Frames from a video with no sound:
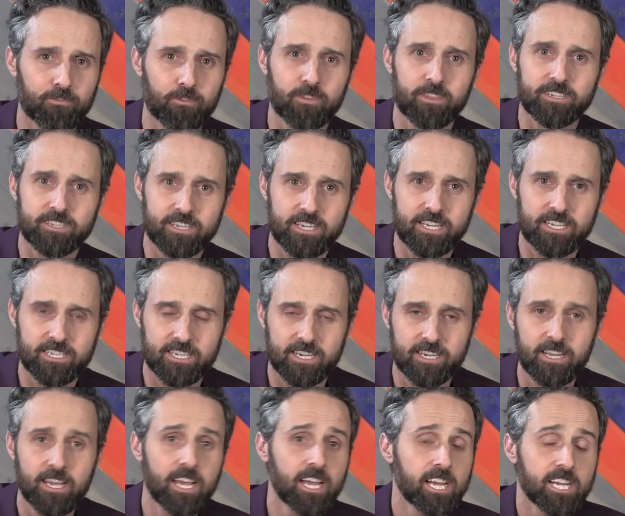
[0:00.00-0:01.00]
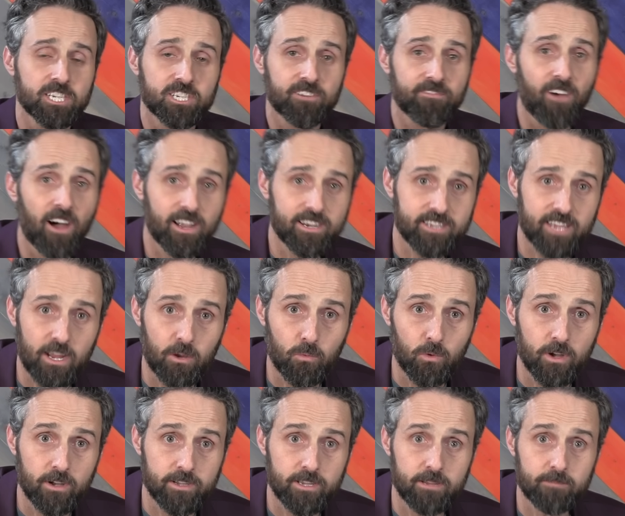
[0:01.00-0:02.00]
through the season. Javonte
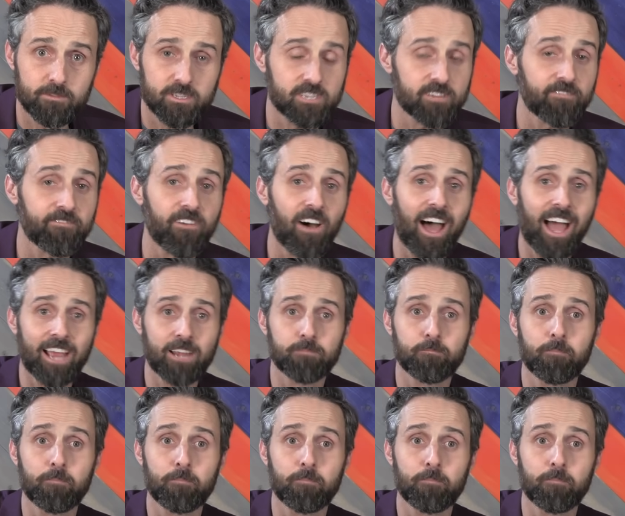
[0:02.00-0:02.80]
Williams defied